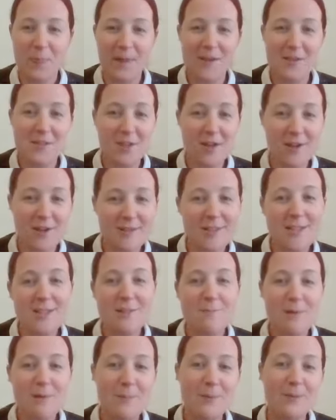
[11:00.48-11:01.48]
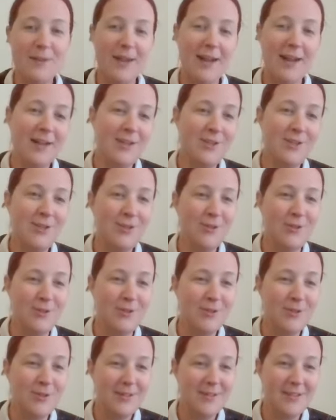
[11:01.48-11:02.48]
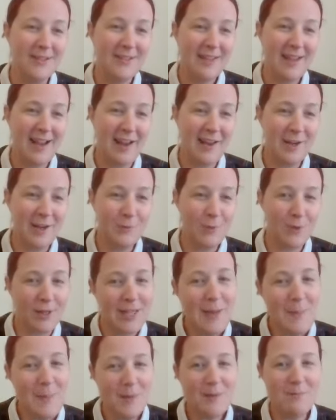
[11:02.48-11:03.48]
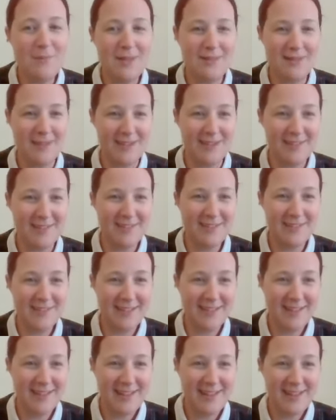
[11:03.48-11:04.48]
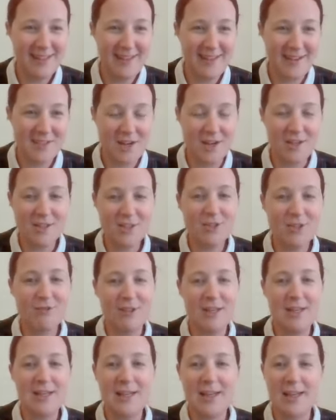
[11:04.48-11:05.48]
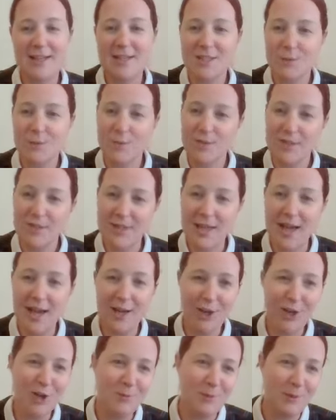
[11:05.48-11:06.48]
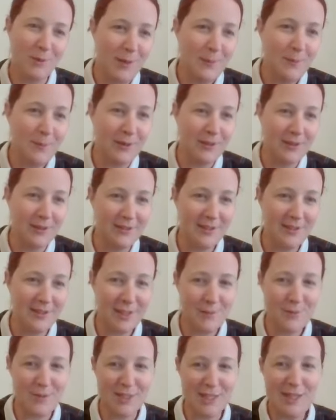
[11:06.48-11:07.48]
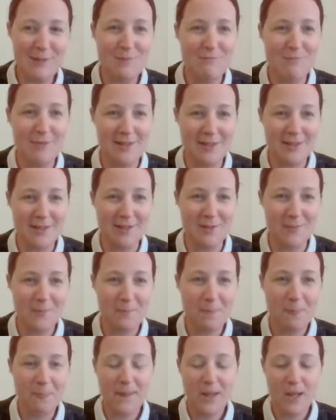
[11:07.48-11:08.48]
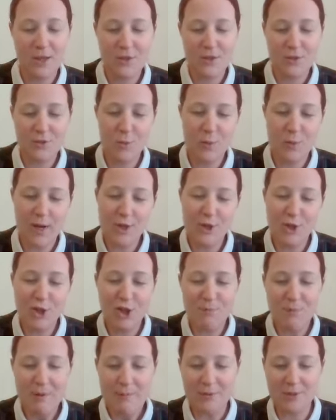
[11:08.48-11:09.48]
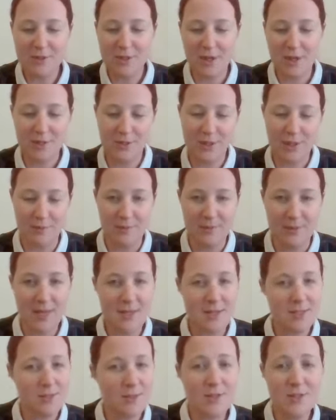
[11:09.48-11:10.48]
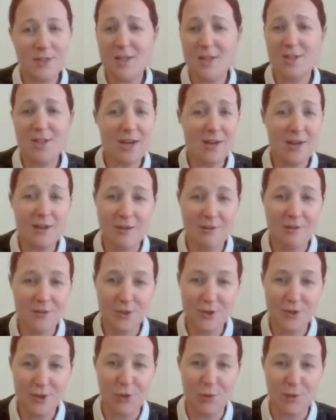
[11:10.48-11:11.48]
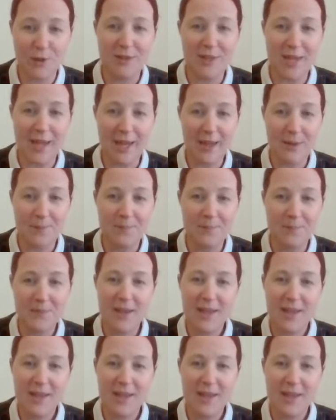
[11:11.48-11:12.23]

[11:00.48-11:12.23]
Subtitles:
I started seeing the people that I knew and that were keeping me there. I started to realize it was that group of people that was keeping me there. So when new people started coming in, and it was generally nothing to do with them,